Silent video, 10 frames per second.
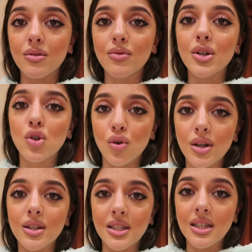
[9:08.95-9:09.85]

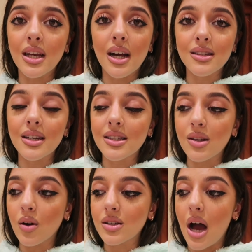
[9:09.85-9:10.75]
reassuring to see as it is
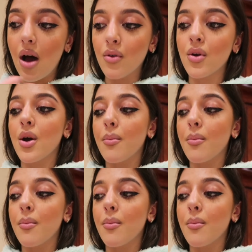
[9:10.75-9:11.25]
lockdown.